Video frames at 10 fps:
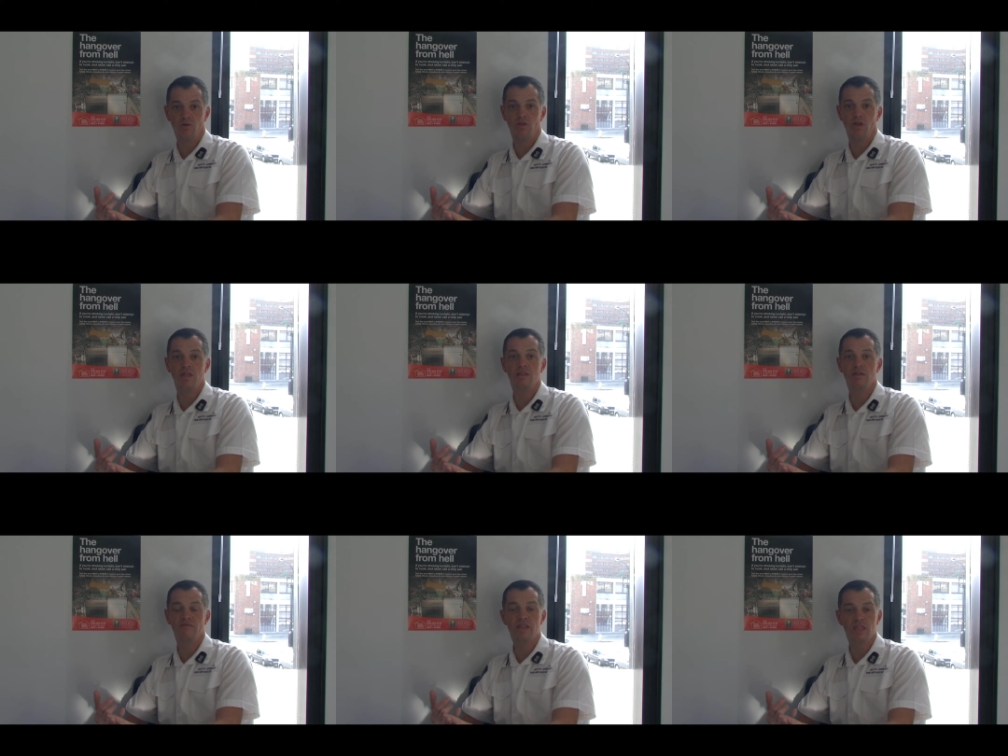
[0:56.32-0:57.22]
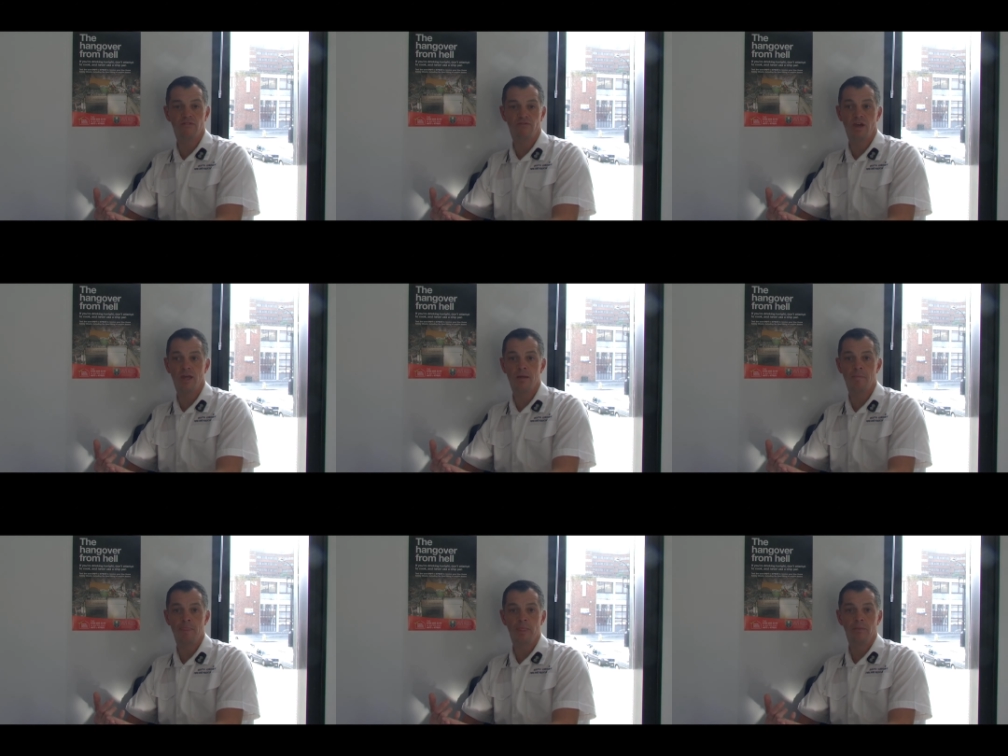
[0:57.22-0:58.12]
so that in the event of a
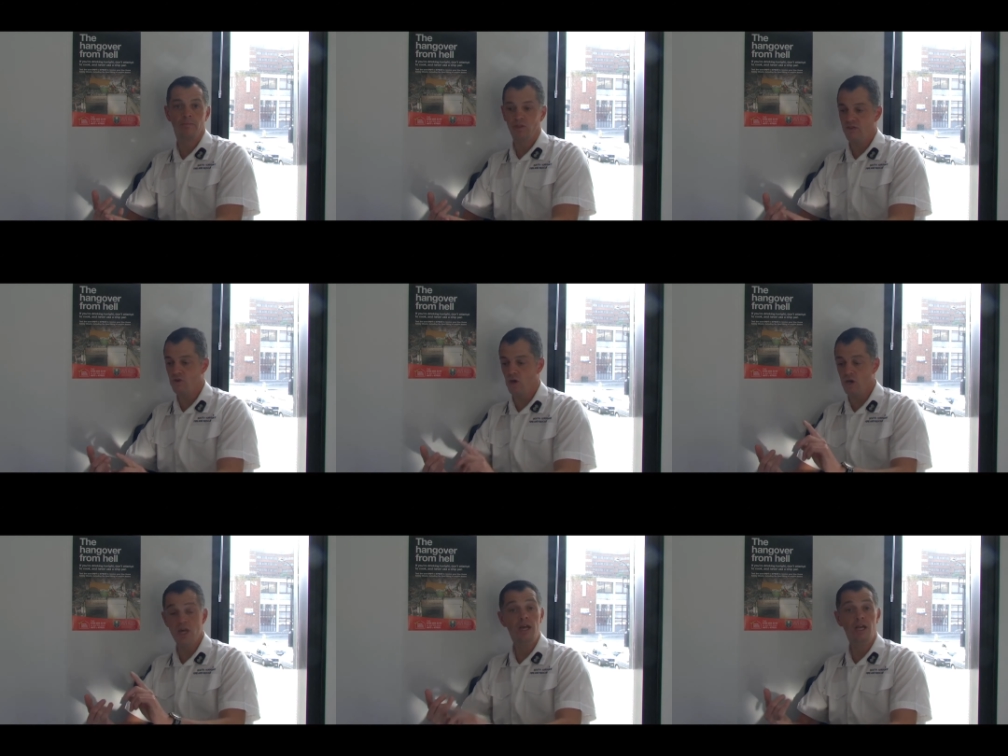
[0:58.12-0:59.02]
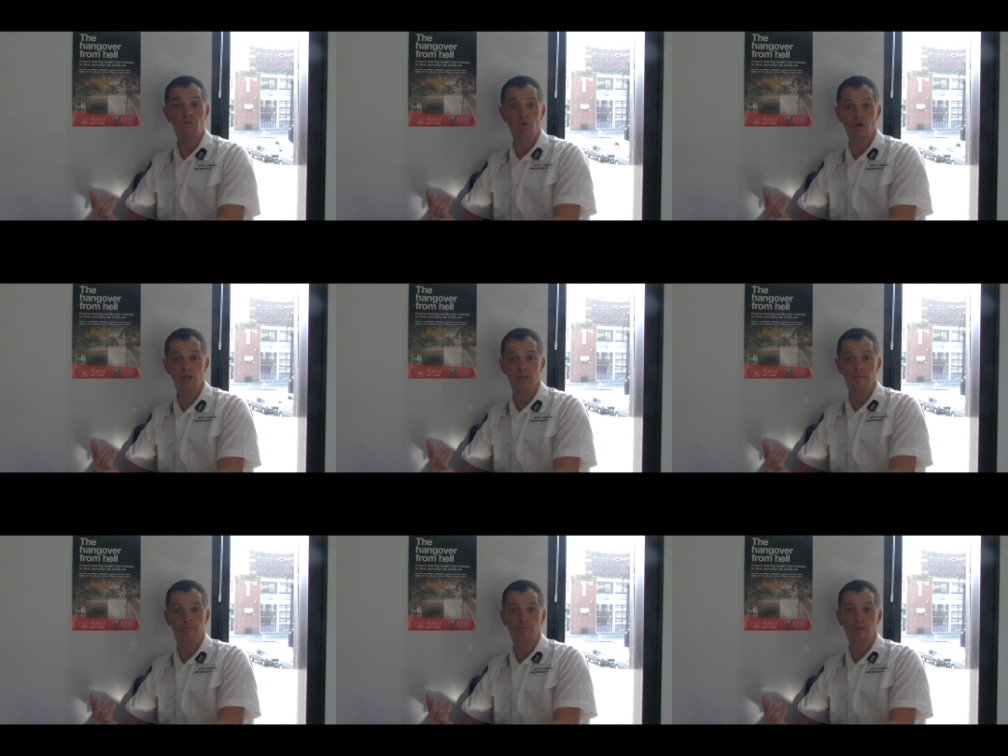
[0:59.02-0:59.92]
fire, you've got early
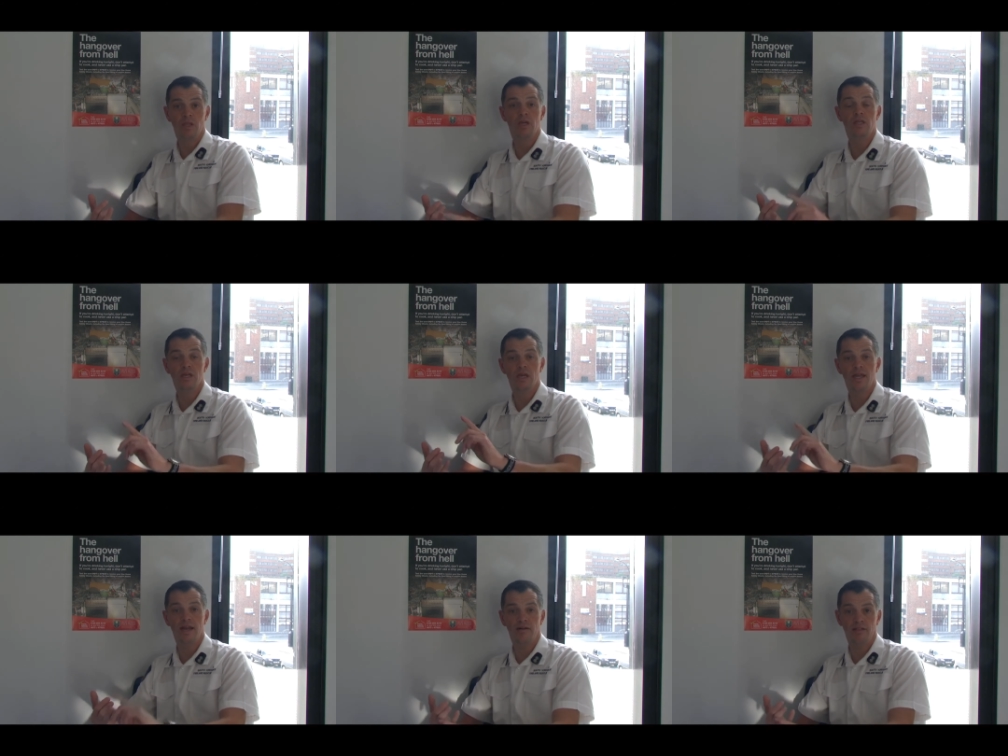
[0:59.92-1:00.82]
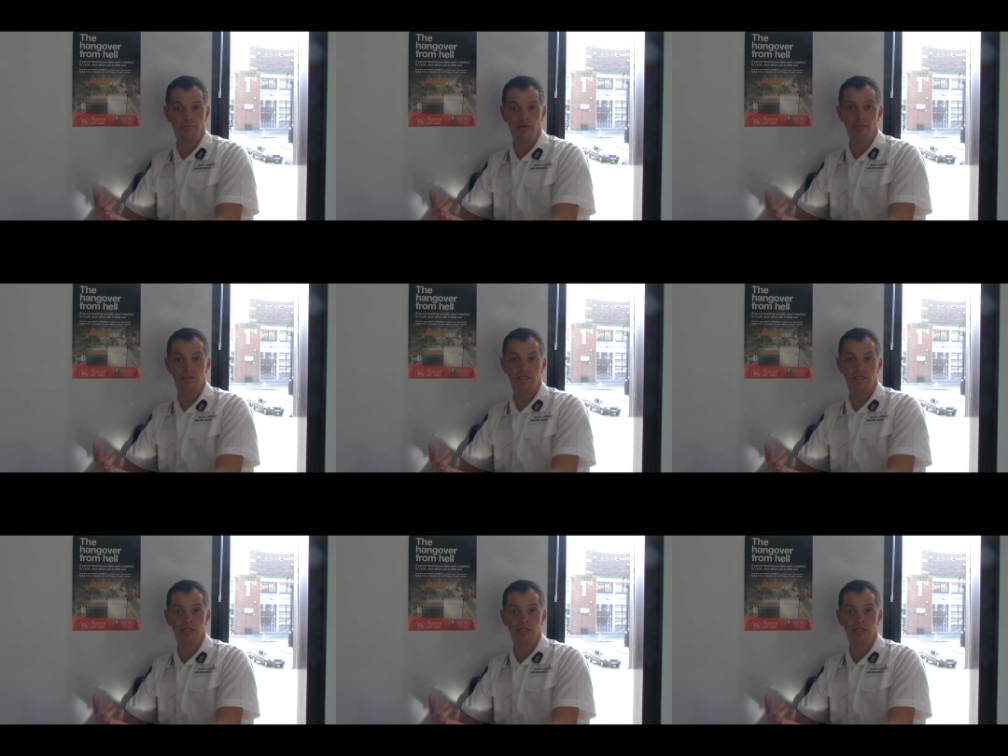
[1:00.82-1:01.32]
warning and you can get out of that